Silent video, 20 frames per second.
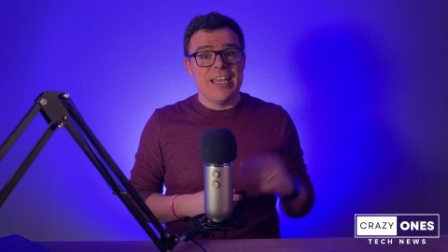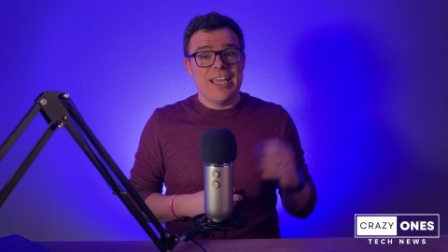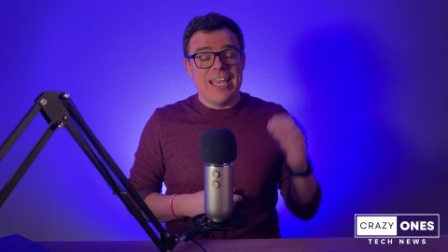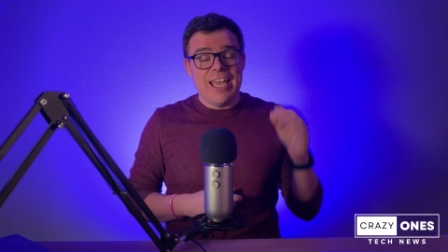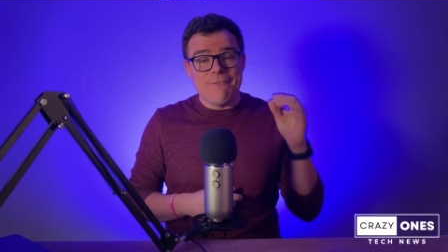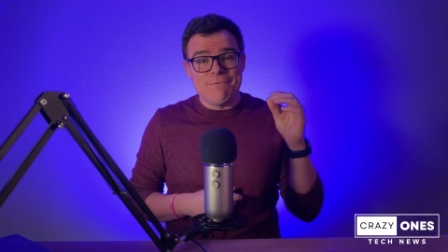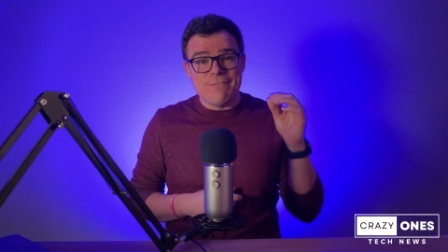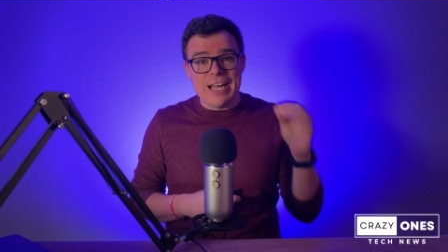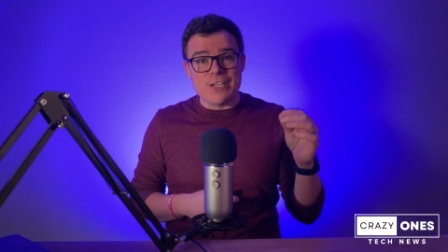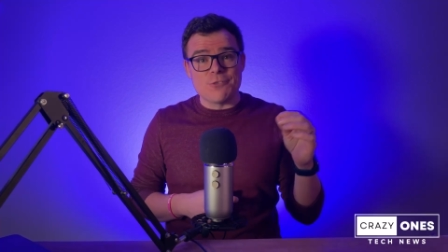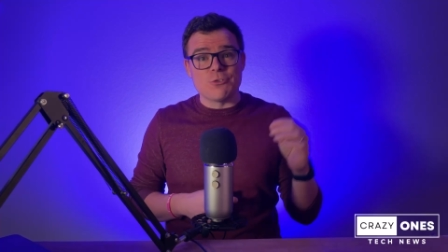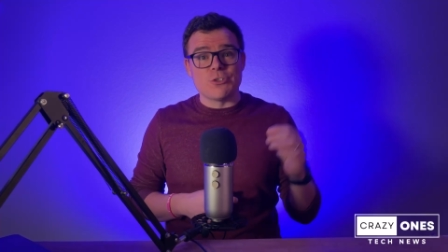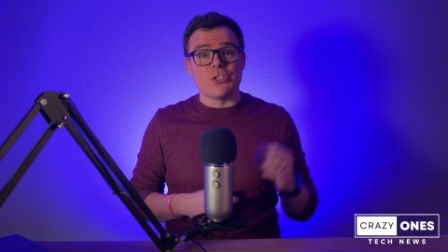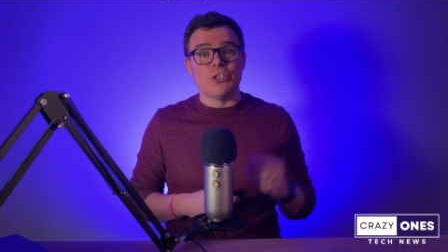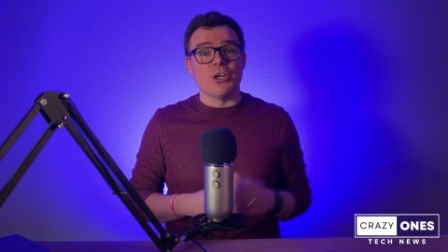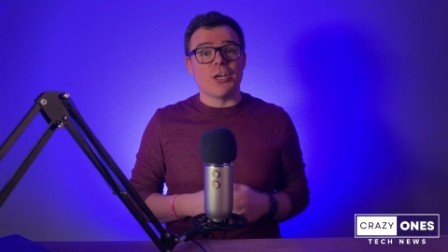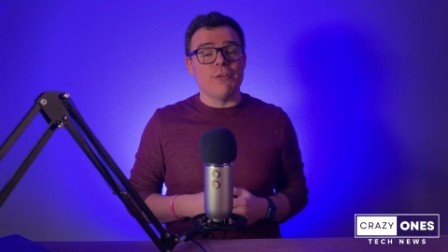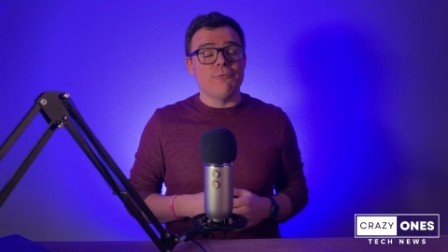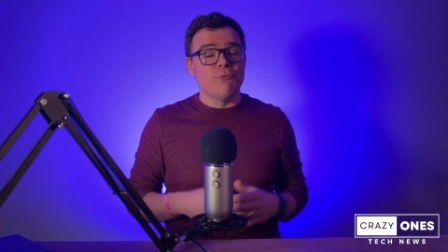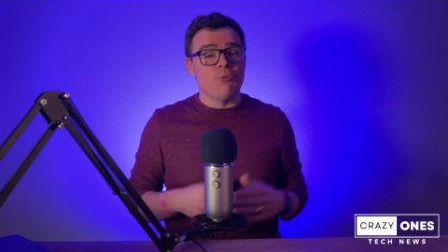If that's what you're
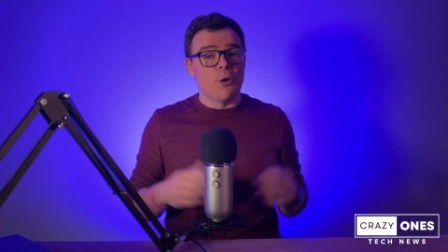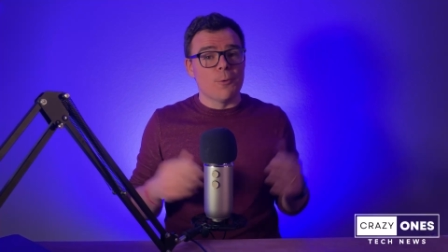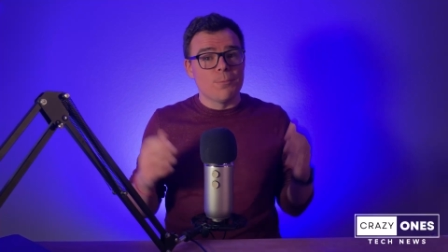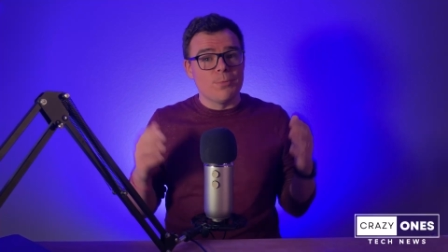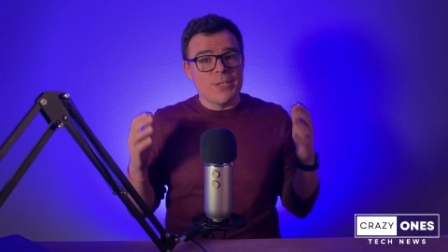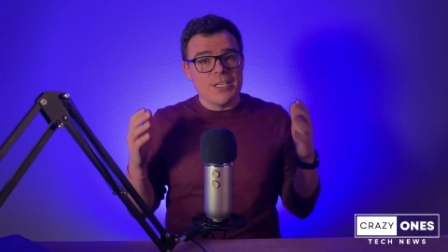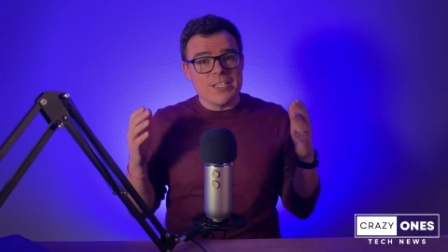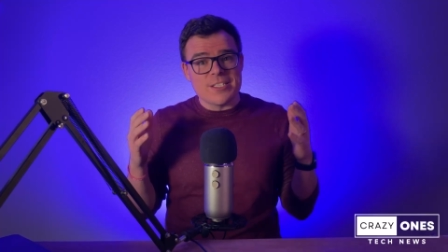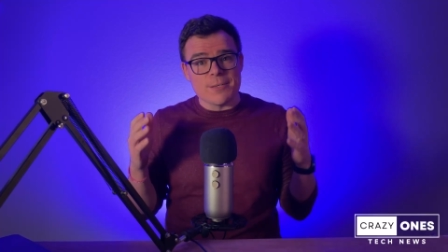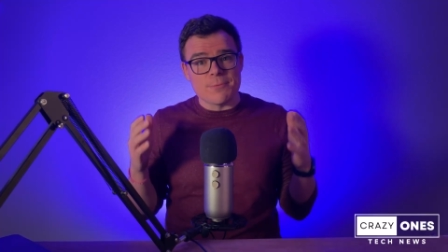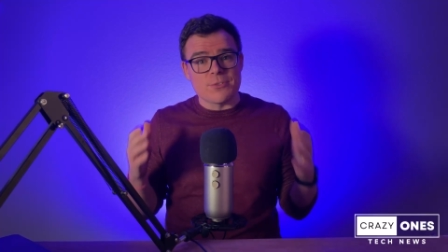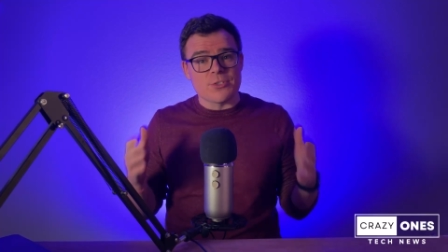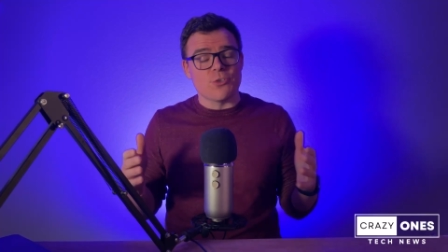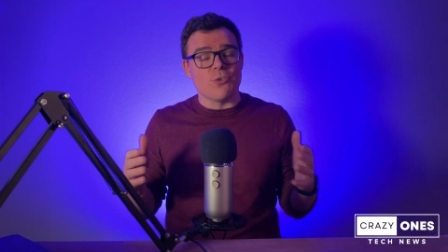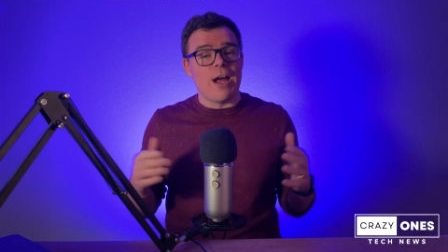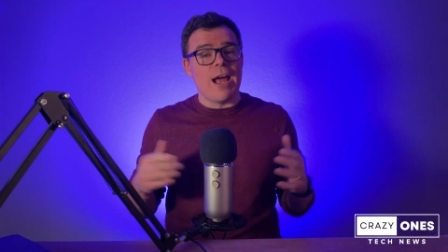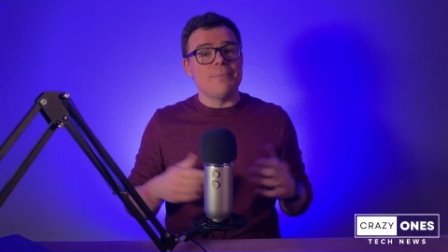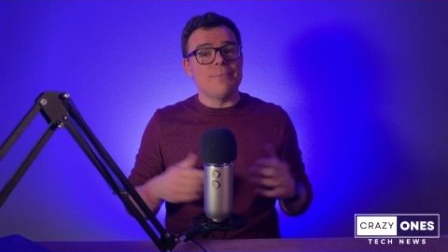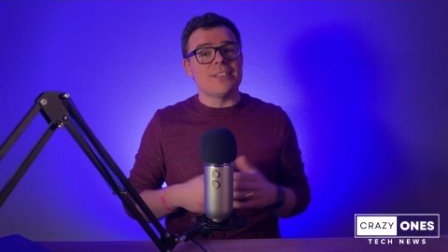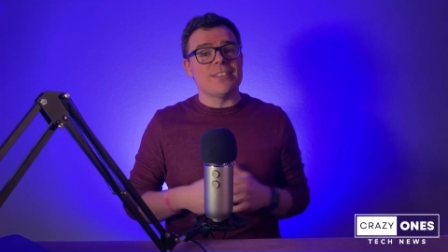looking for, please
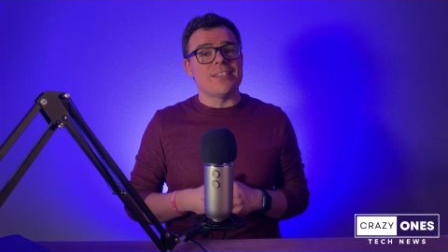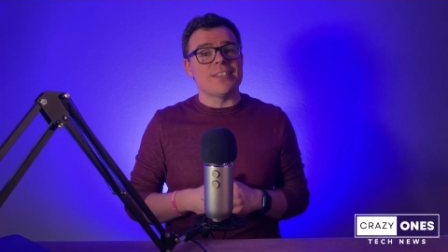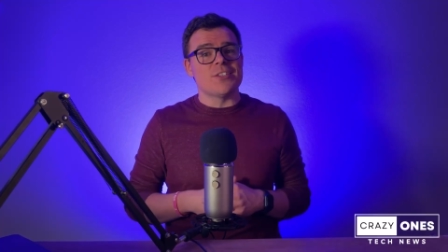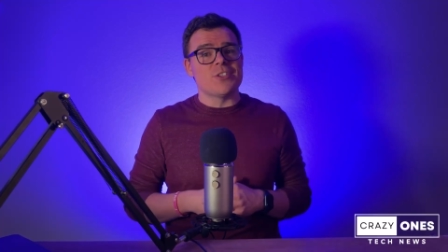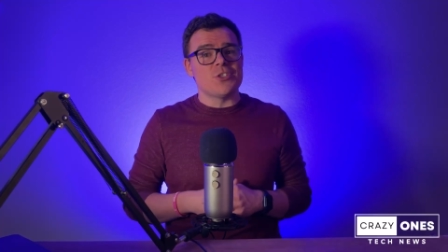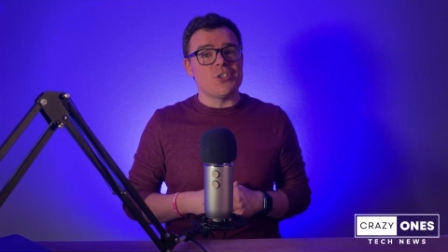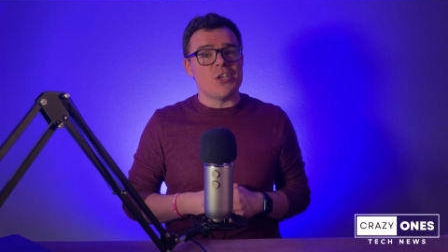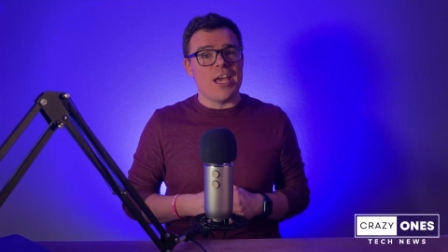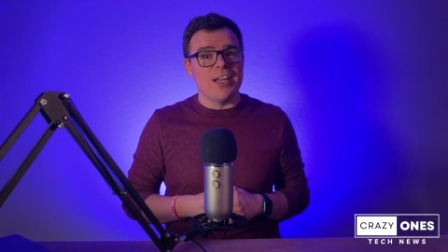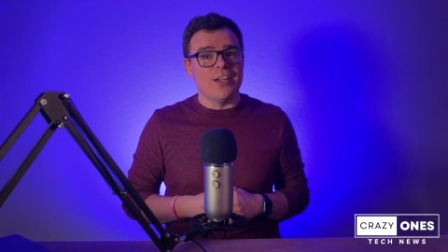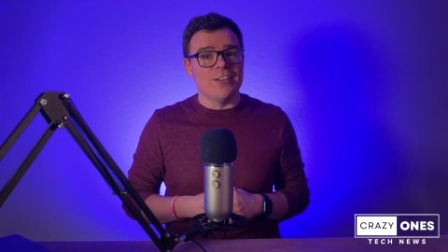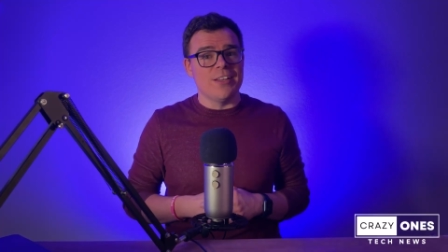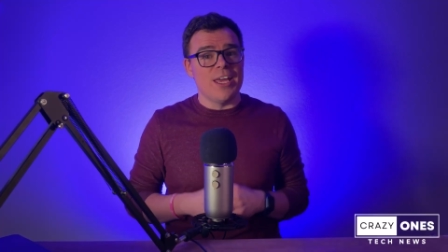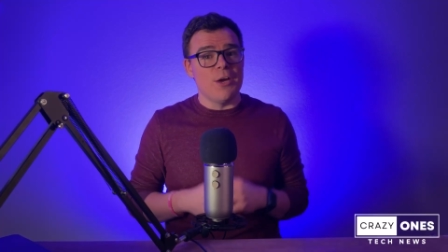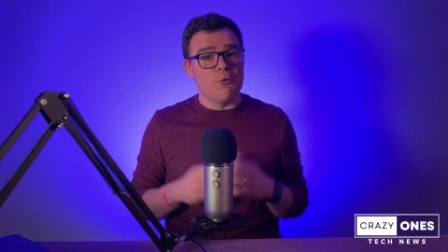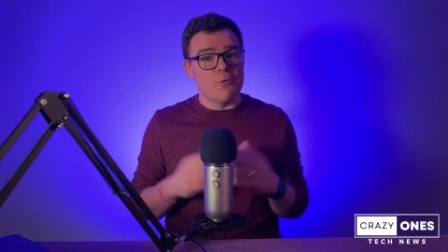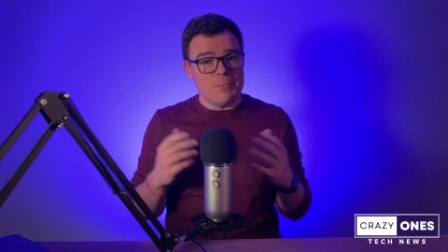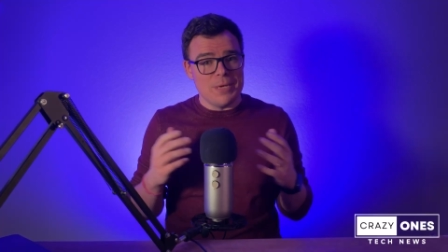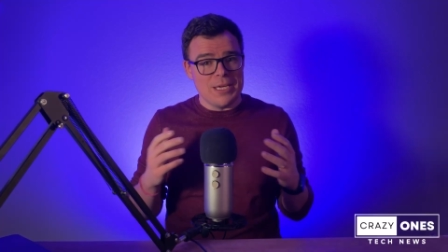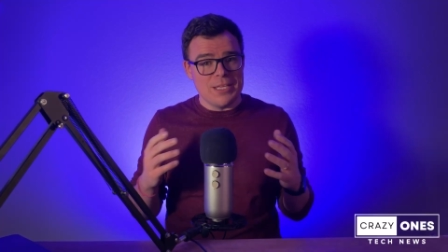subscribe to this channel. It
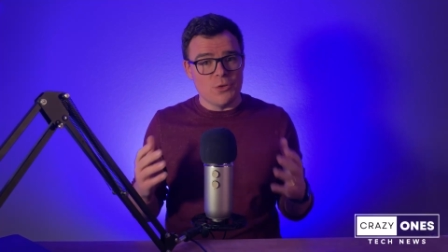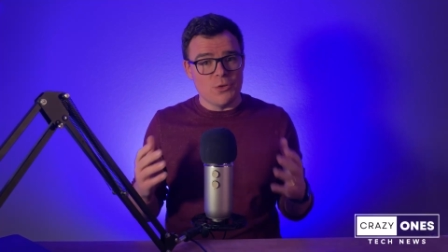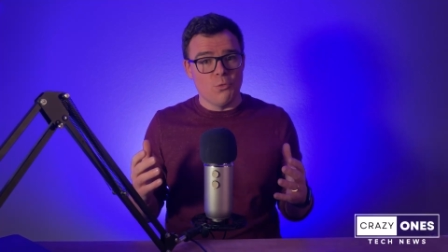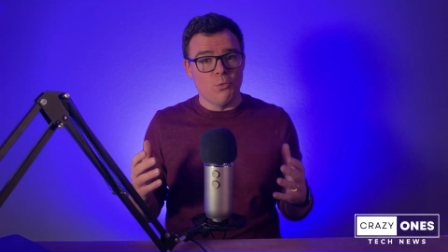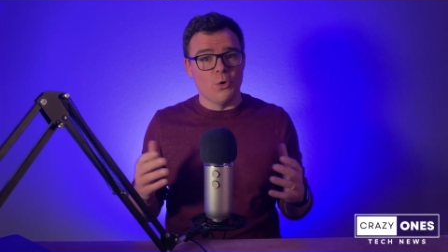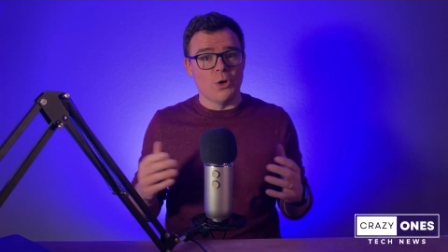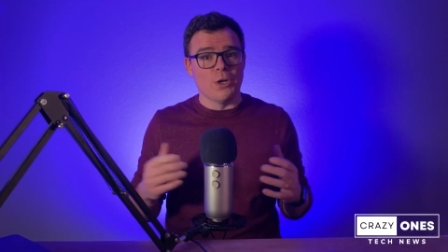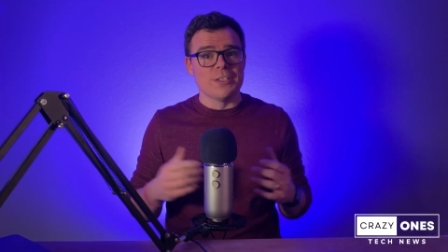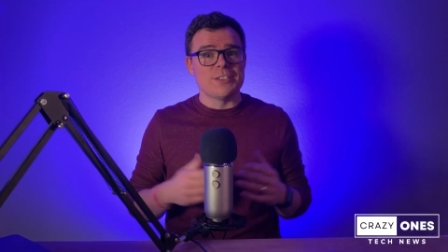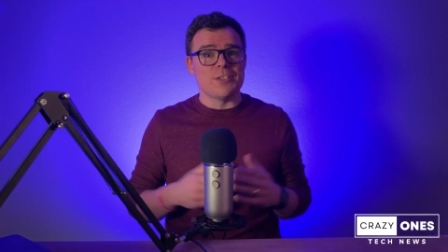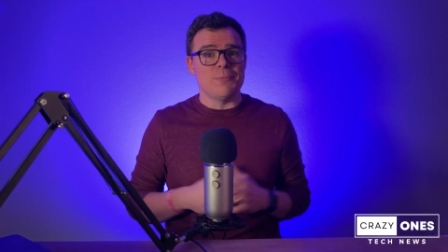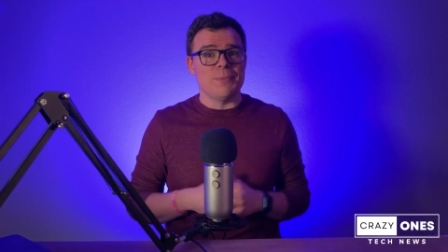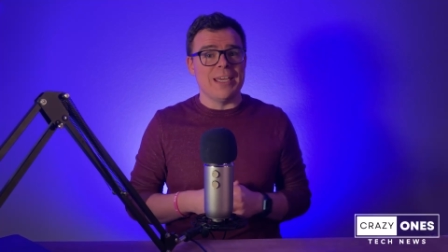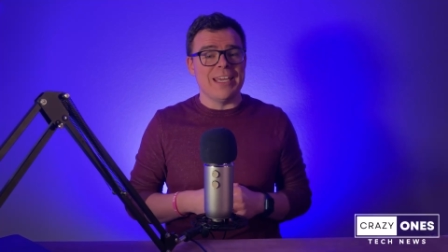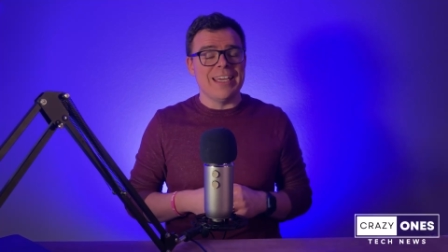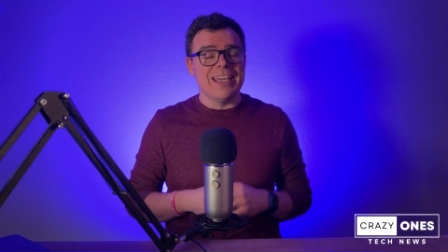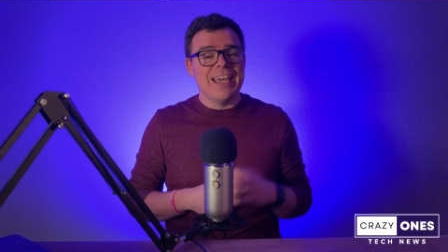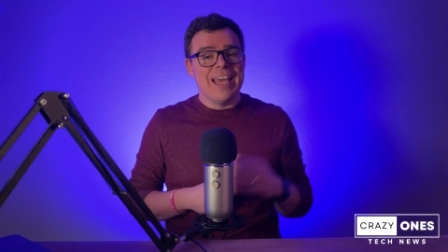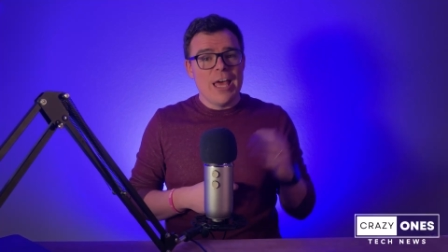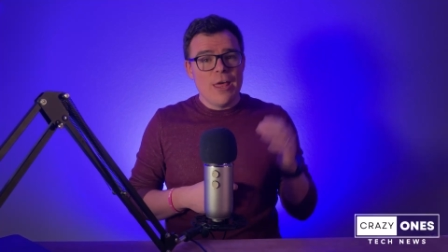would mean the world to me.